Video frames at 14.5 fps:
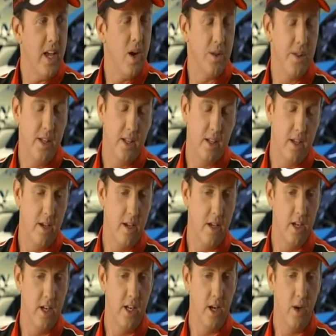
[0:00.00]
Yeah, I think
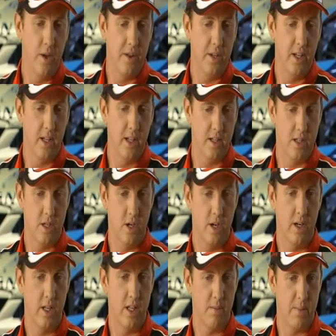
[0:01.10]
it's
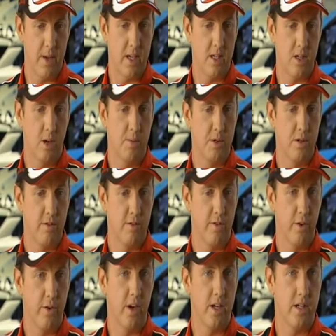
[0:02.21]
certainly the best option
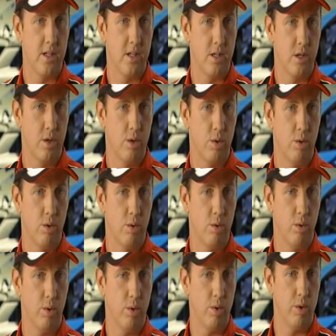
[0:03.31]
for us
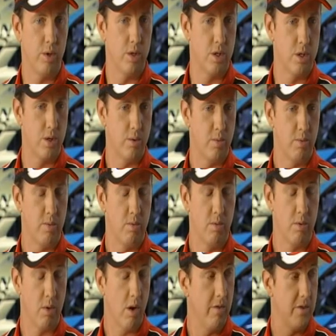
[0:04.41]
to
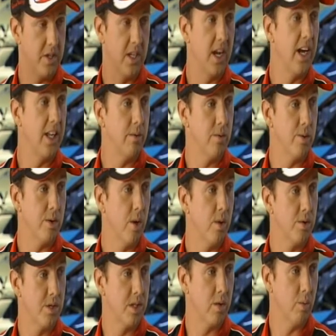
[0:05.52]
obviously gain the
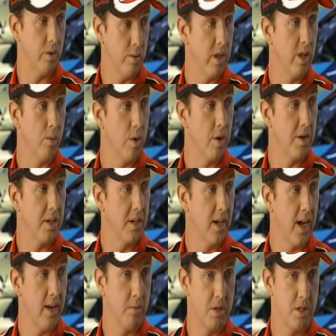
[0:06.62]
results that we really wanted to
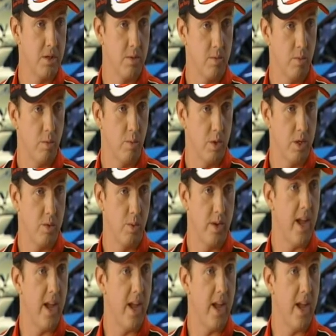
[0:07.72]
gain, which